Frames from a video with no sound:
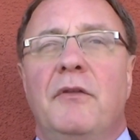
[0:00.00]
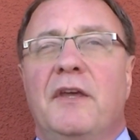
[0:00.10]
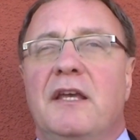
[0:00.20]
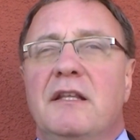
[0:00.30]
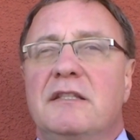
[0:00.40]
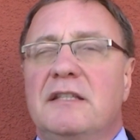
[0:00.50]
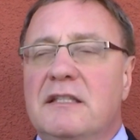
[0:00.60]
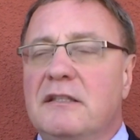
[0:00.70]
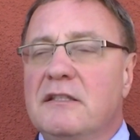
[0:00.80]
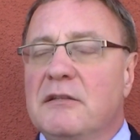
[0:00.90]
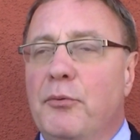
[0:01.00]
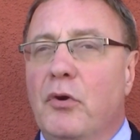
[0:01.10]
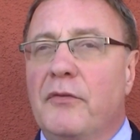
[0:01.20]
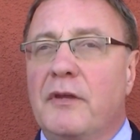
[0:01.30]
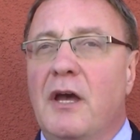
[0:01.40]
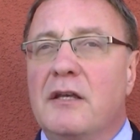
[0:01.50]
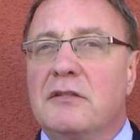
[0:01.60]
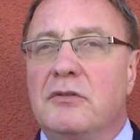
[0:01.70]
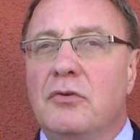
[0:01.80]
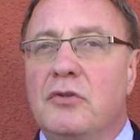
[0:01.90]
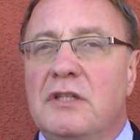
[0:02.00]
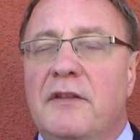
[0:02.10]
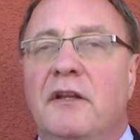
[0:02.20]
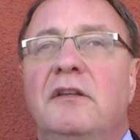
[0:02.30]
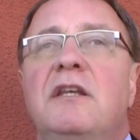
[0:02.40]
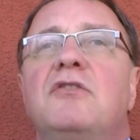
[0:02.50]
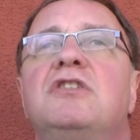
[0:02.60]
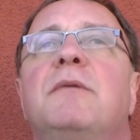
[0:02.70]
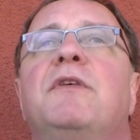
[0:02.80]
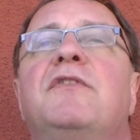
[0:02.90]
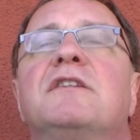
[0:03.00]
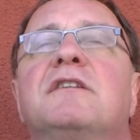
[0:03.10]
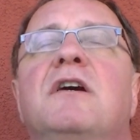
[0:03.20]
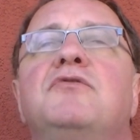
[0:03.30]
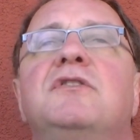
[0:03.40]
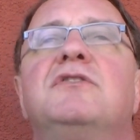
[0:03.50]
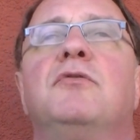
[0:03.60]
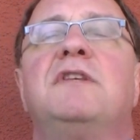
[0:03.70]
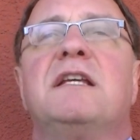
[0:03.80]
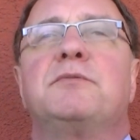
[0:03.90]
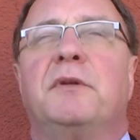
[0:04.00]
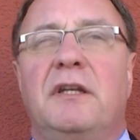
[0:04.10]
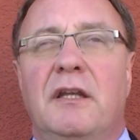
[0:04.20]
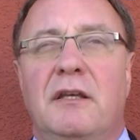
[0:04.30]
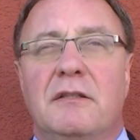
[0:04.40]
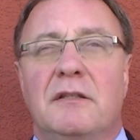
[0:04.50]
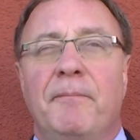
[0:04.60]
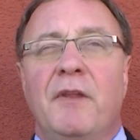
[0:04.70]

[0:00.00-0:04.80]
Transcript: the consistent support of the Constitution, and the leadership that this country so desperately needs.